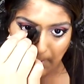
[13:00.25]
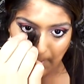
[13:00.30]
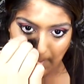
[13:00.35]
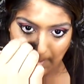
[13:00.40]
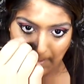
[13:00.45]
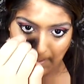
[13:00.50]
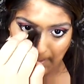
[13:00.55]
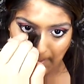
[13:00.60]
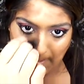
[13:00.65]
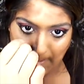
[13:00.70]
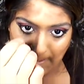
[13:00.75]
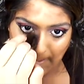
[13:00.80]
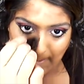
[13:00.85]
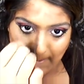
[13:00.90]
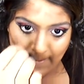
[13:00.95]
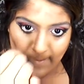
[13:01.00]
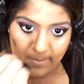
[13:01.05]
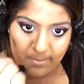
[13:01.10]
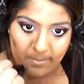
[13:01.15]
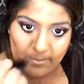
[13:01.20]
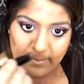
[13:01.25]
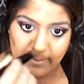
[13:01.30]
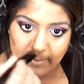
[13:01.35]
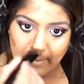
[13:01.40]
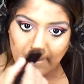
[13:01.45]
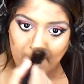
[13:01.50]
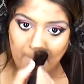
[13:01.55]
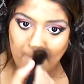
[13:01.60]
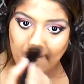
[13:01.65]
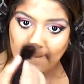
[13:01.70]

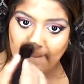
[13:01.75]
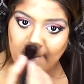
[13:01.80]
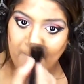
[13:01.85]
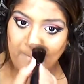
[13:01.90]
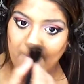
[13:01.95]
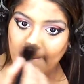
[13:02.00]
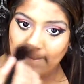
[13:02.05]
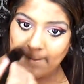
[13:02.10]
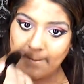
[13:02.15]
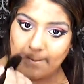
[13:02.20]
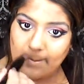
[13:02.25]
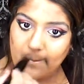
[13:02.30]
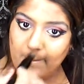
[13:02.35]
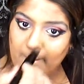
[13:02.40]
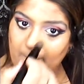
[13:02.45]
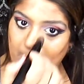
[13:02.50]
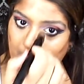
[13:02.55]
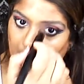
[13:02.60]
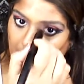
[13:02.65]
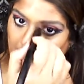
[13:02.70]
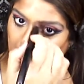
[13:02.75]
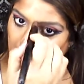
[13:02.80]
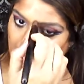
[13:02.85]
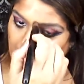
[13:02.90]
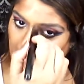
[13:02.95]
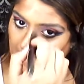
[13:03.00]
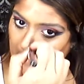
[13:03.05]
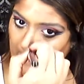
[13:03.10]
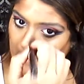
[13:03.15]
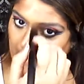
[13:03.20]

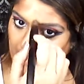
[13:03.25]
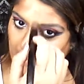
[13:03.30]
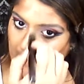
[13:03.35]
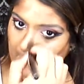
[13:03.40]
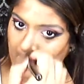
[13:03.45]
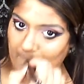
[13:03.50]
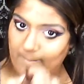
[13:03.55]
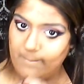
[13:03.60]
Nobody speaks.